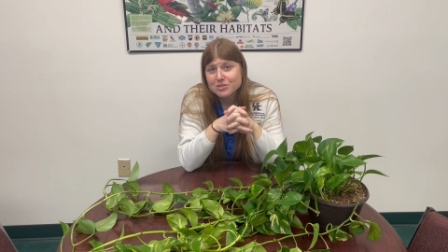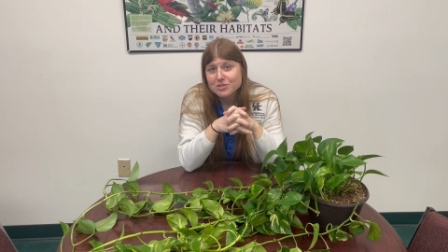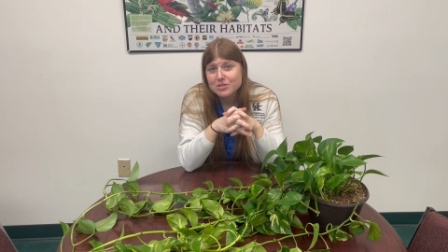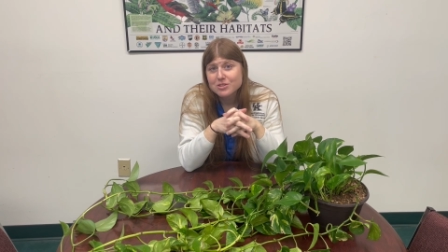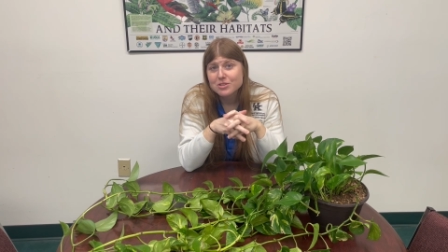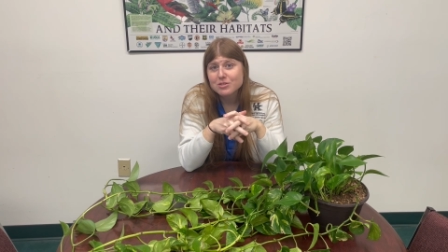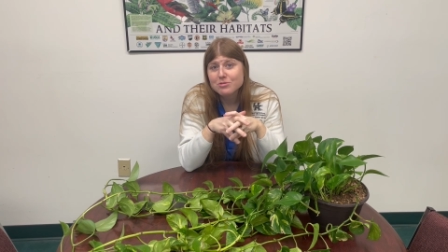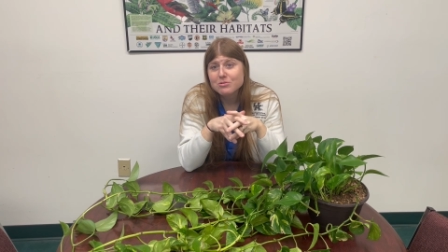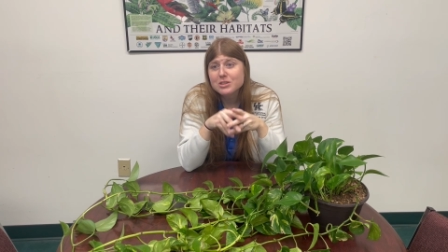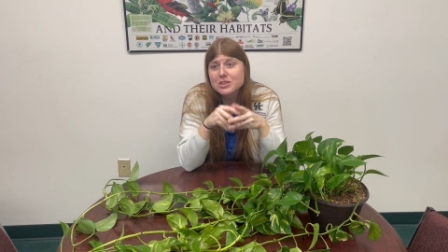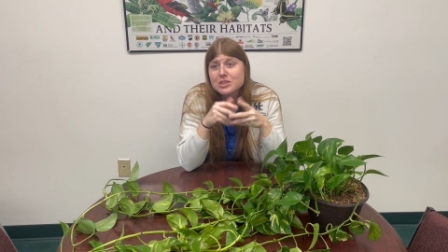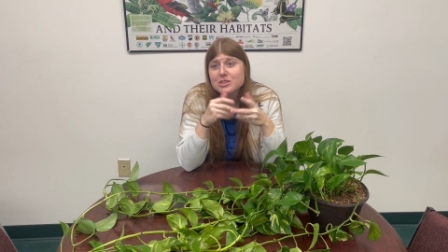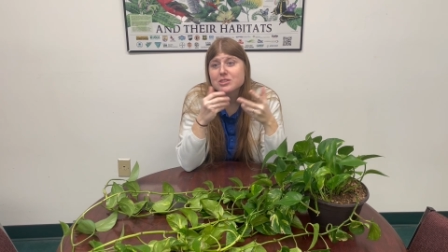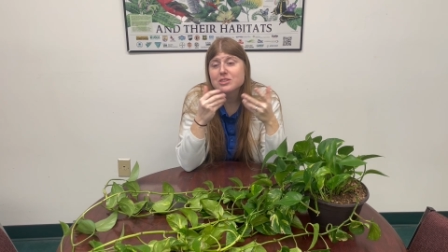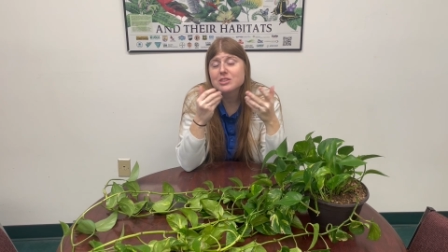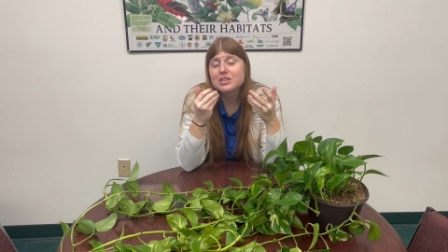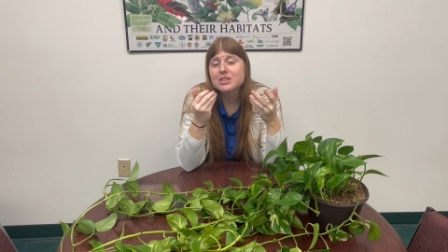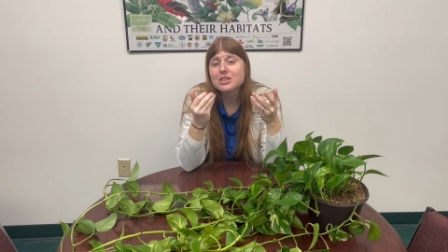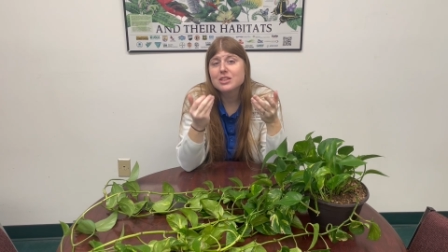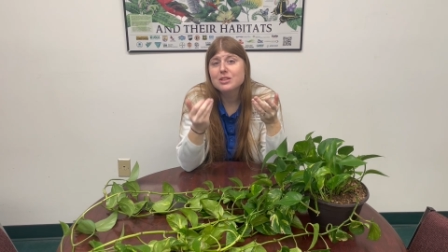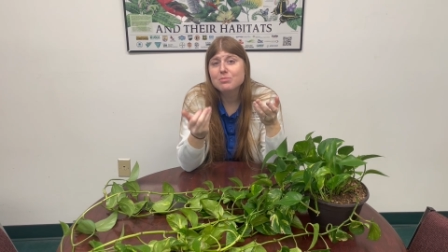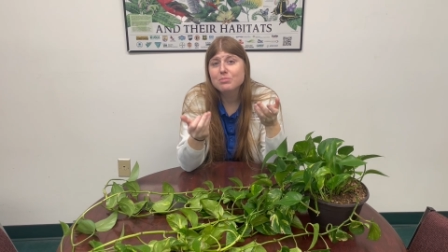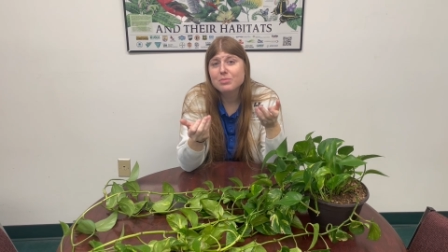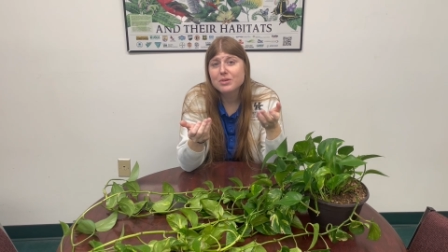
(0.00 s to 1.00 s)
so we just
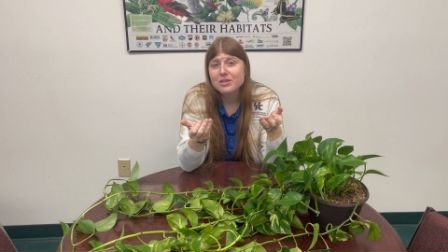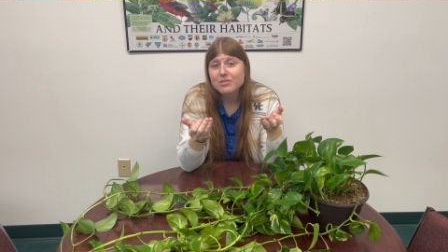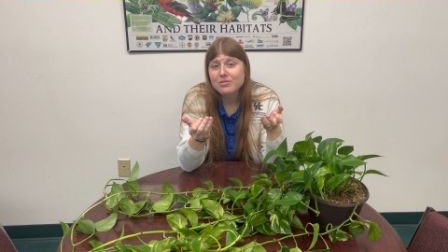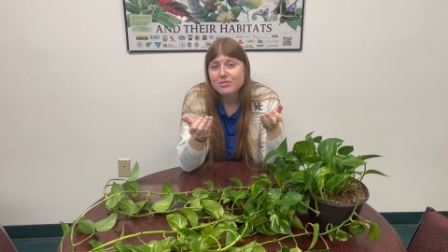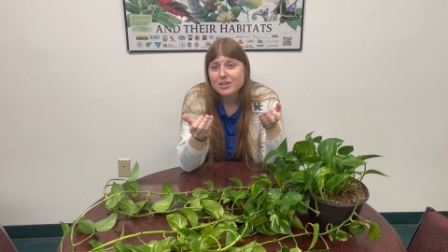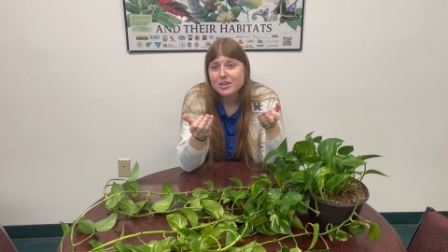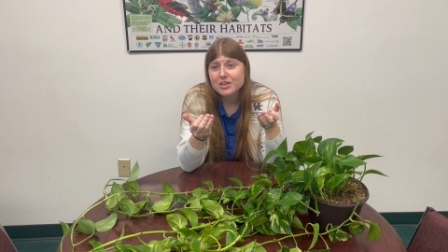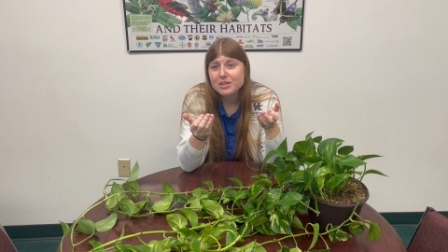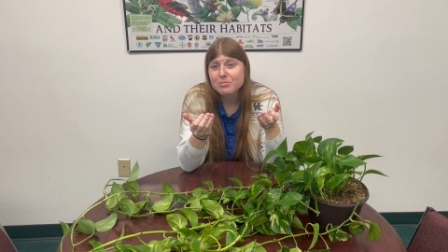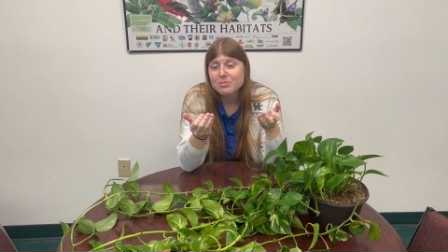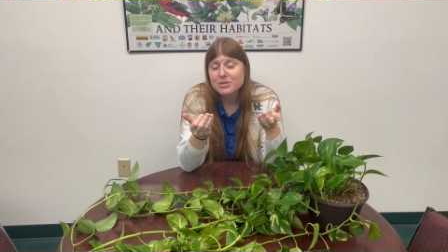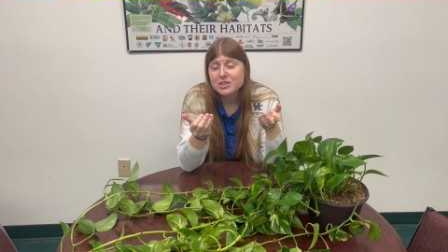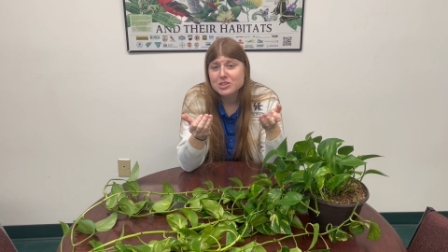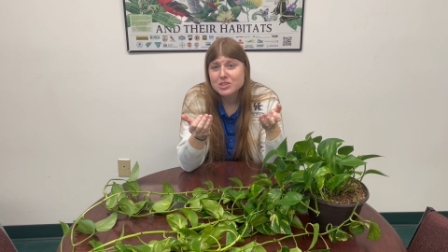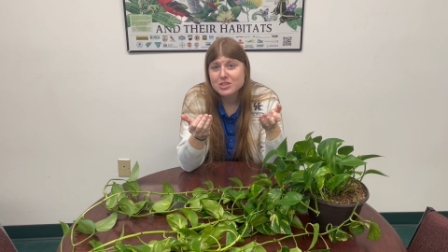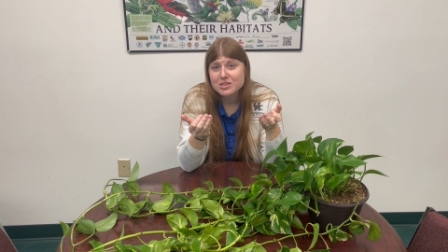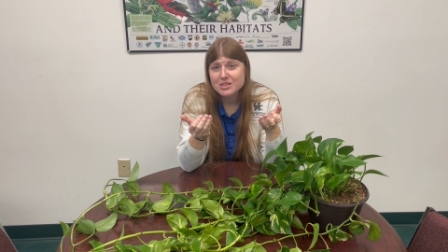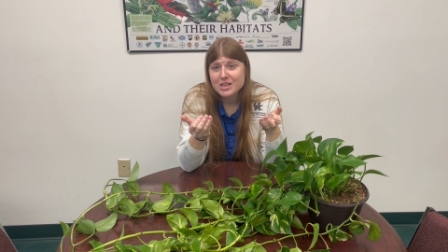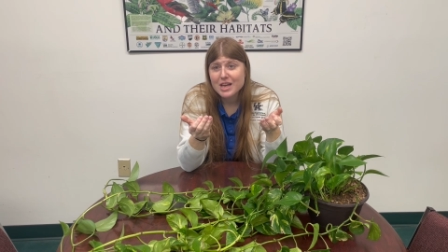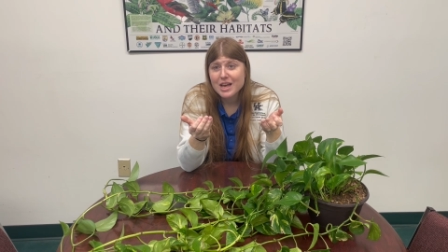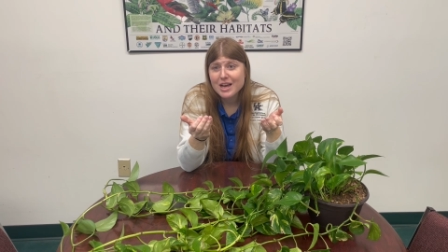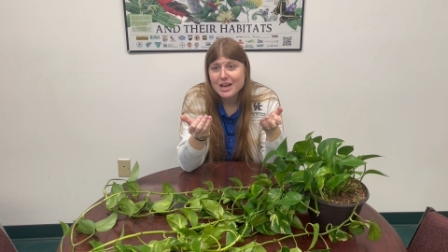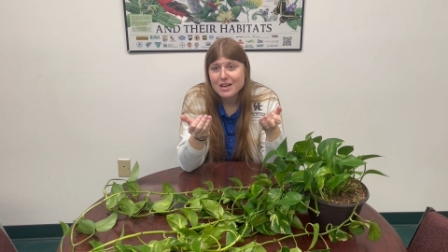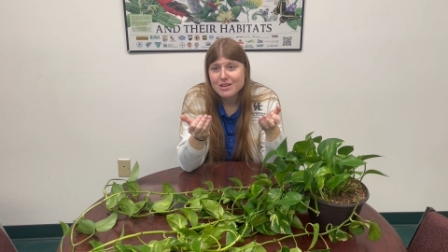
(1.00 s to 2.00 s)
keep it very much as a
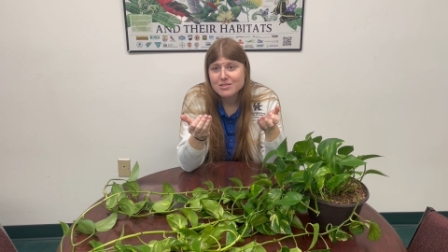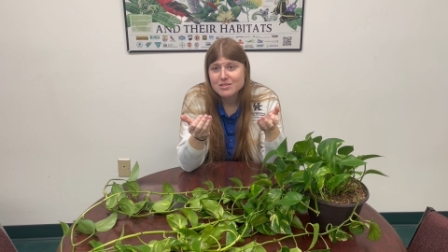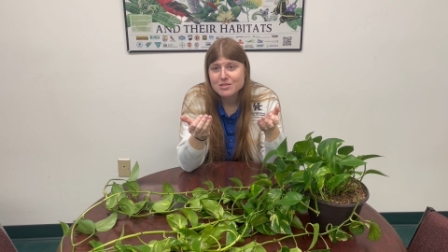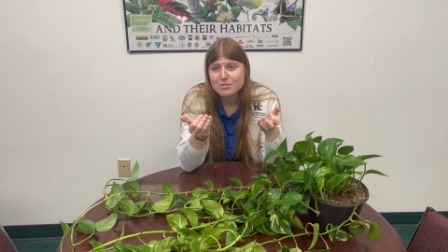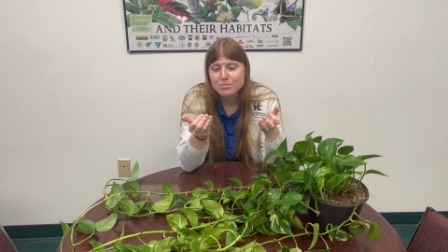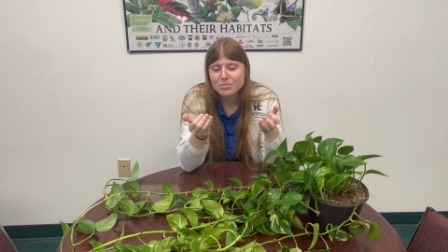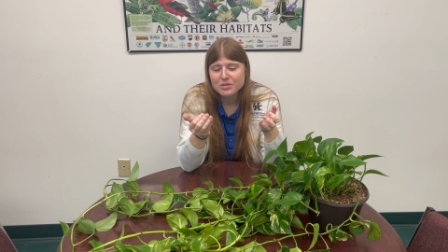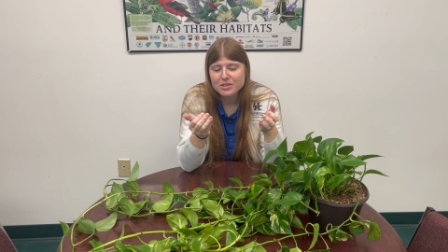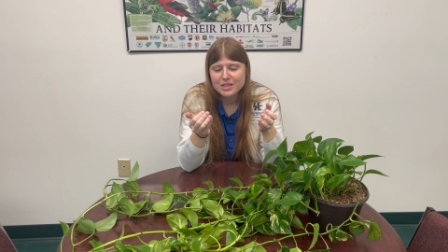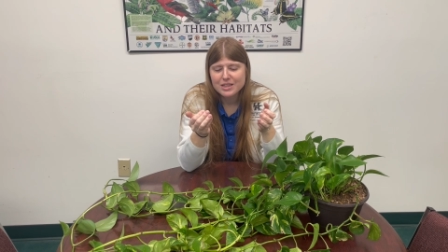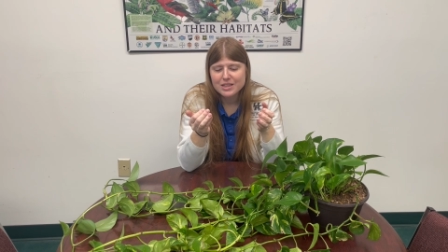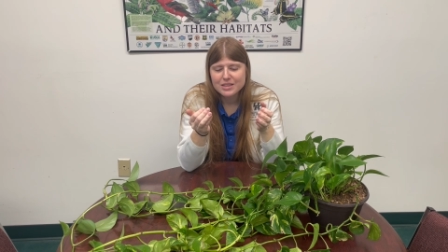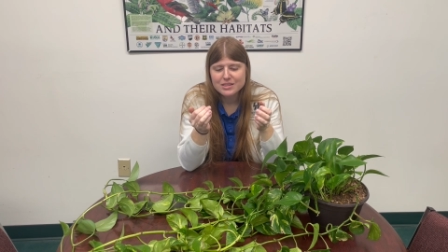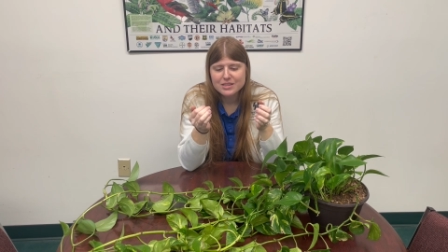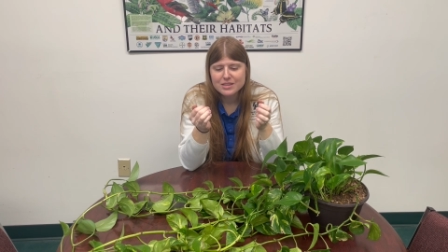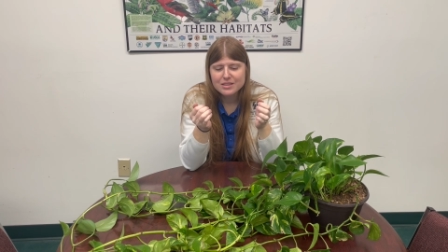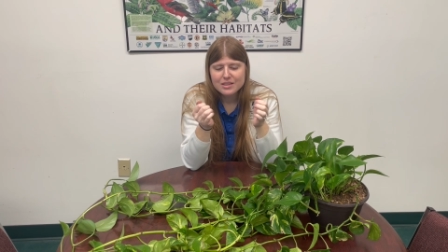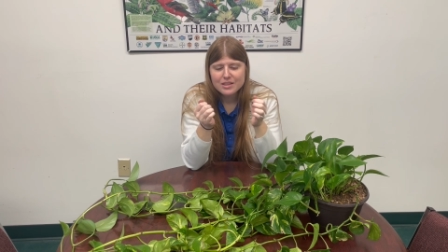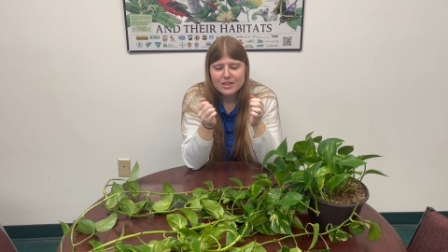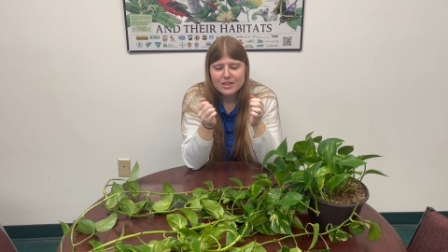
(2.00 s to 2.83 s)
house plant.